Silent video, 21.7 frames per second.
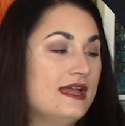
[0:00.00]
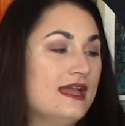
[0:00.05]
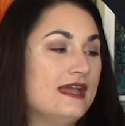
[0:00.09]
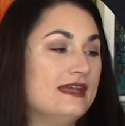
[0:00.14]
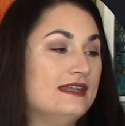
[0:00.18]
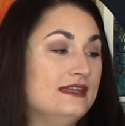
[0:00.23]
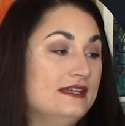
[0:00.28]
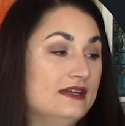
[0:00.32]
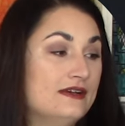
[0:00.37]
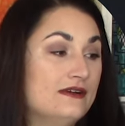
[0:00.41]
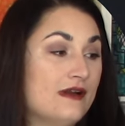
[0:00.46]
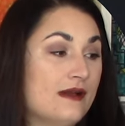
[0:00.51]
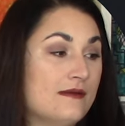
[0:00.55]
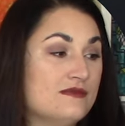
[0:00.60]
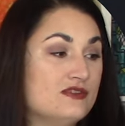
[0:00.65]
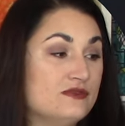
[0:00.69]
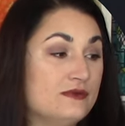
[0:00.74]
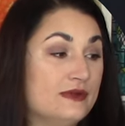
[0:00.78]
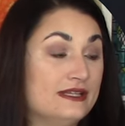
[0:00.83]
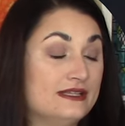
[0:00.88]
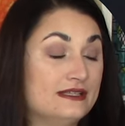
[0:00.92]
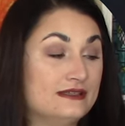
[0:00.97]
and here I'm
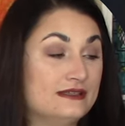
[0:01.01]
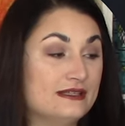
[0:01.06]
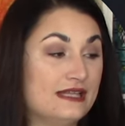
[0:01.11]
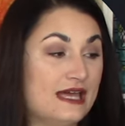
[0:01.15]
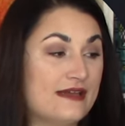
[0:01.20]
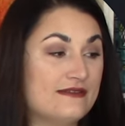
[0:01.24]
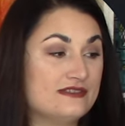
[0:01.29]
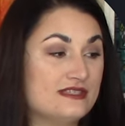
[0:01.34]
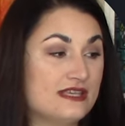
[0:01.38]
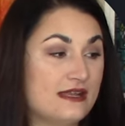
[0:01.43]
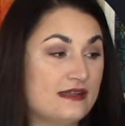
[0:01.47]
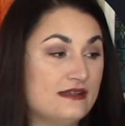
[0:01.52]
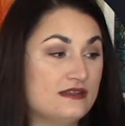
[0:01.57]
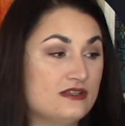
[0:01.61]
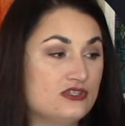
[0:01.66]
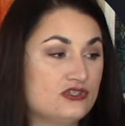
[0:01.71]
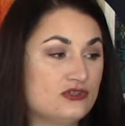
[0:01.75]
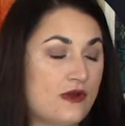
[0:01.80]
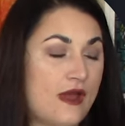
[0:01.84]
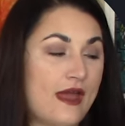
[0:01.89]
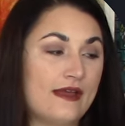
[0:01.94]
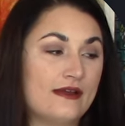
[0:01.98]
doing the left side of the
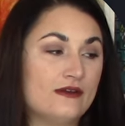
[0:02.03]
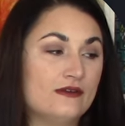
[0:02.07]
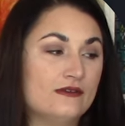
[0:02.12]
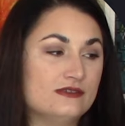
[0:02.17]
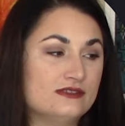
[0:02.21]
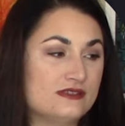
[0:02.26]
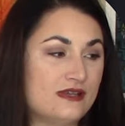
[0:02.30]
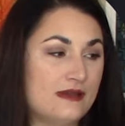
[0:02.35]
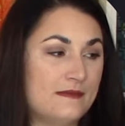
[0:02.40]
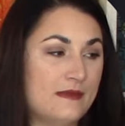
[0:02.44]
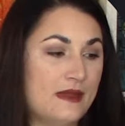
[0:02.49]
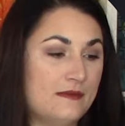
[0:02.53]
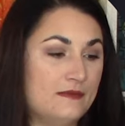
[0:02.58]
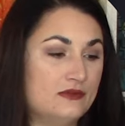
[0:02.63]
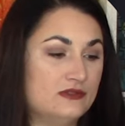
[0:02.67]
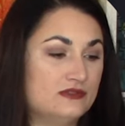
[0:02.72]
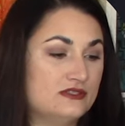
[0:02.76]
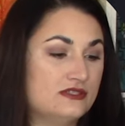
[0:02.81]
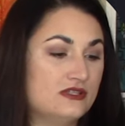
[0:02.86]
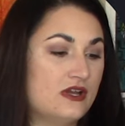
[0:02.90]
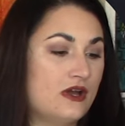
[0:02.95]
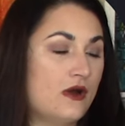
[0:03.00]
triangle, so I'm able
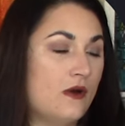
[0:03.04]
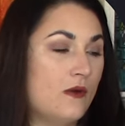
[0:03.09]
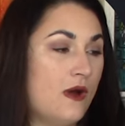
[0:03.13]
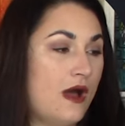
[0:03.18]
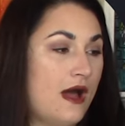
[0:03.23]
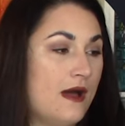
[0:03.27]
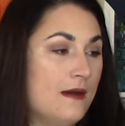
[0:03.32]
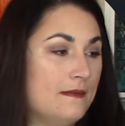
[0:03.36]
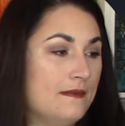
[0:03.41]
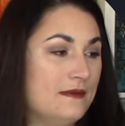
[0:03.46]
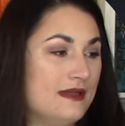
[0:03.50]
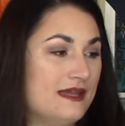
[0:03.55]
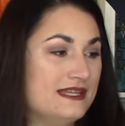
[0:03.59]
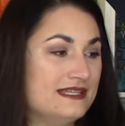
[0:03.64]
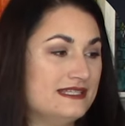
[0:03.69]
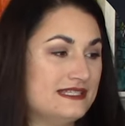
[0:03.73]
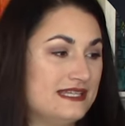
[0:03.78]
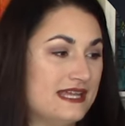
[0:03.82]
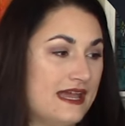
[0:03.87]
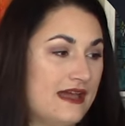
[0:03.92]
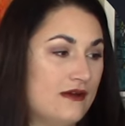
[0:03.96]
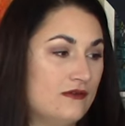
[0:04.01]
to go up and
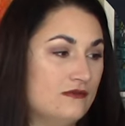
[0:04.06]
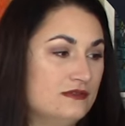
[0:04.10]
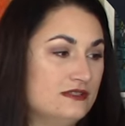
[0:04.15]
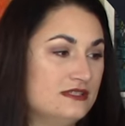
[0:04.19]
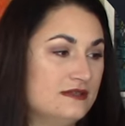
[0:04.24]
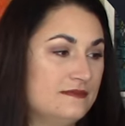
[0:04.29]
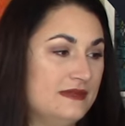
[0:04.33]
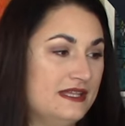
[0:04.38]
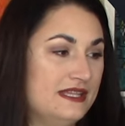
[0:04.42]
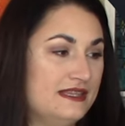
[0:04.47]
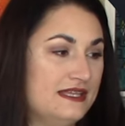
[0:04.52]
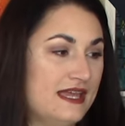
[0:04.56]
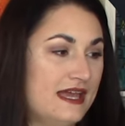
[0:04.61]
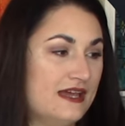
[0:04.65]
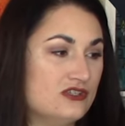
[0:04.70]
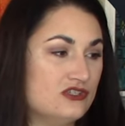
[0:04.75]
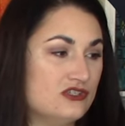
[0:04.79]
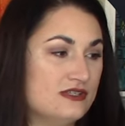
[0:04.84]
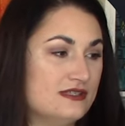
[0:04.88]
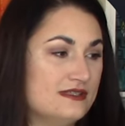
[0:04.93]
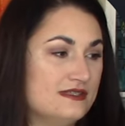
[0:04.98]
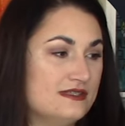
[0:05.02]
down to meet the
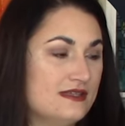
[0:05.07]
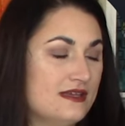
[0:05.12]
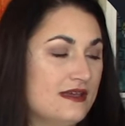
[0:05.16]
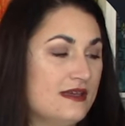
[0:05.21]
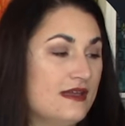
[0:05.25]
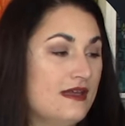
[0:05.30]
edges.